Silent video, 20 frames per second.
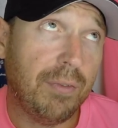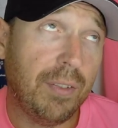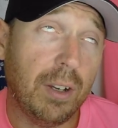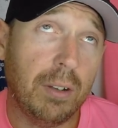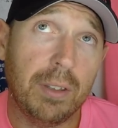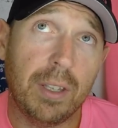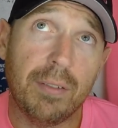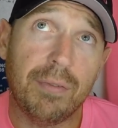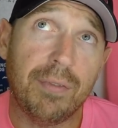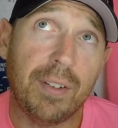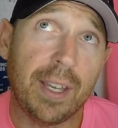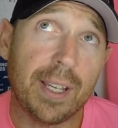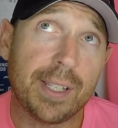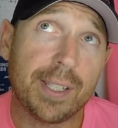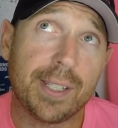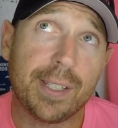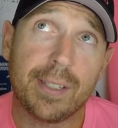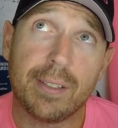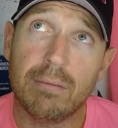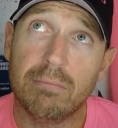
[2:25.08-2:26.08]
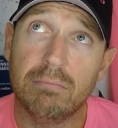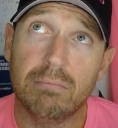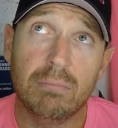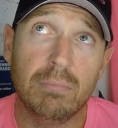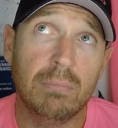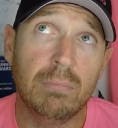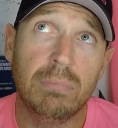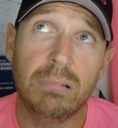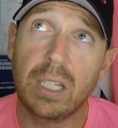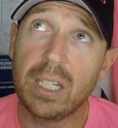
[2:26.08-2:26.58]
felt the effects
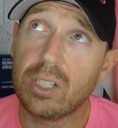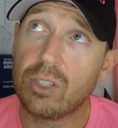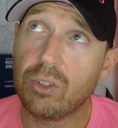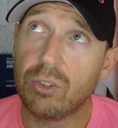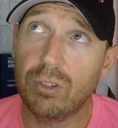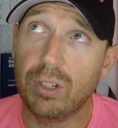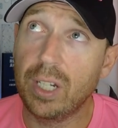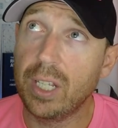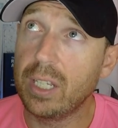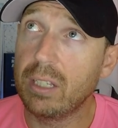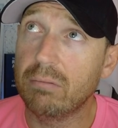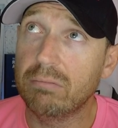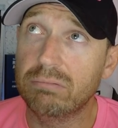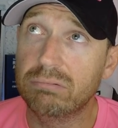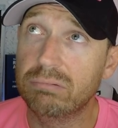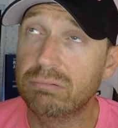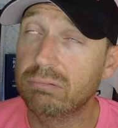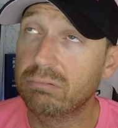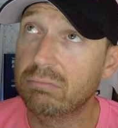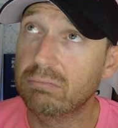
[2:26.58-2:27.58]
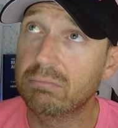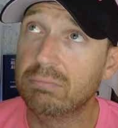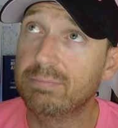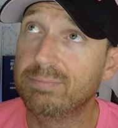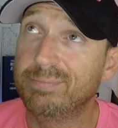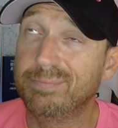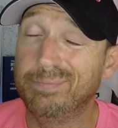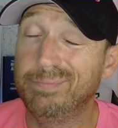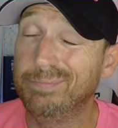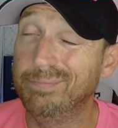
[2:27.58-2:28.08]
literally
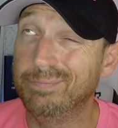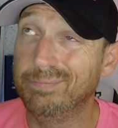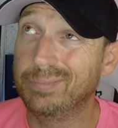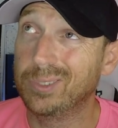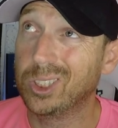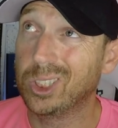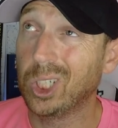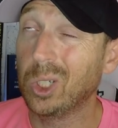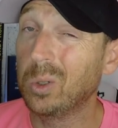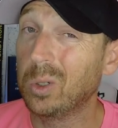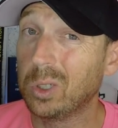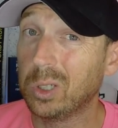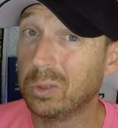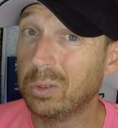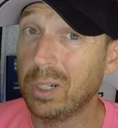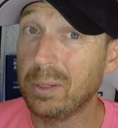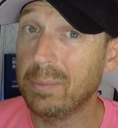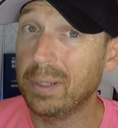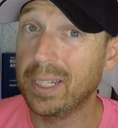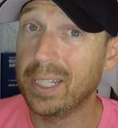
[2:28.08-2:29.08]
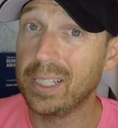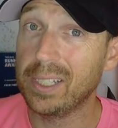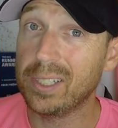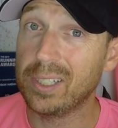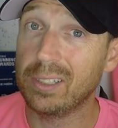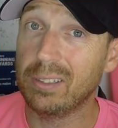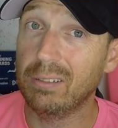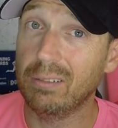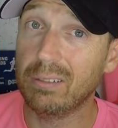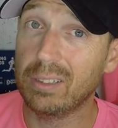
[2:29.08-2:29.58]
2 or 3
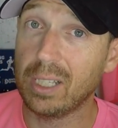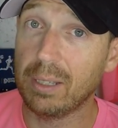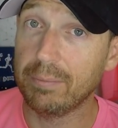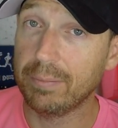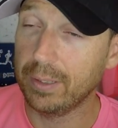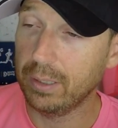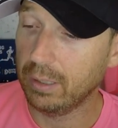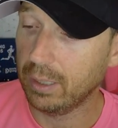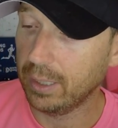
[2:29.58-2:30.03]
minutes, something